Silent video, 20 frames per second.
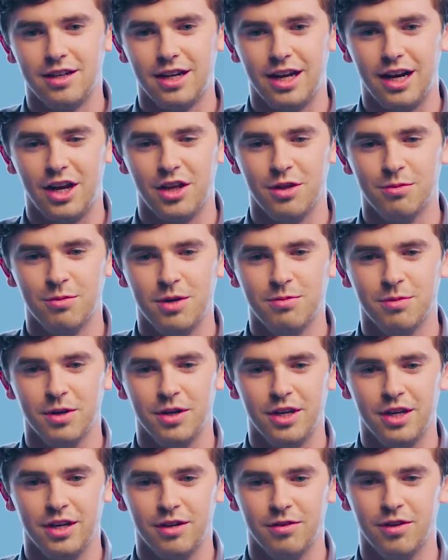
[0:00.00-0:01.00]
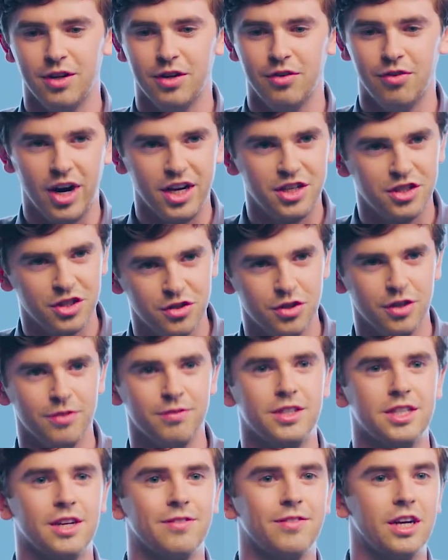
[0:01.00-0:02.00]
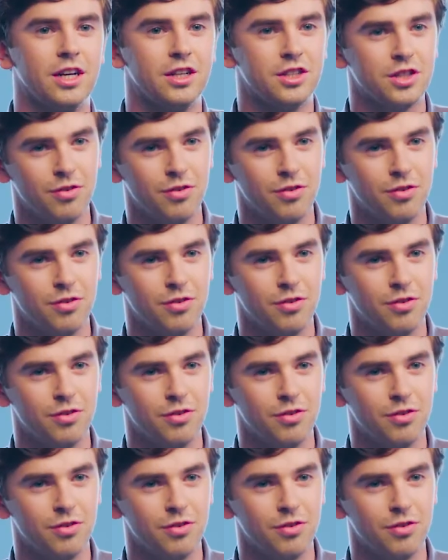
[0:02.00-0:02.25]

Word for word: LA at the moment in the writer's room because I'm getting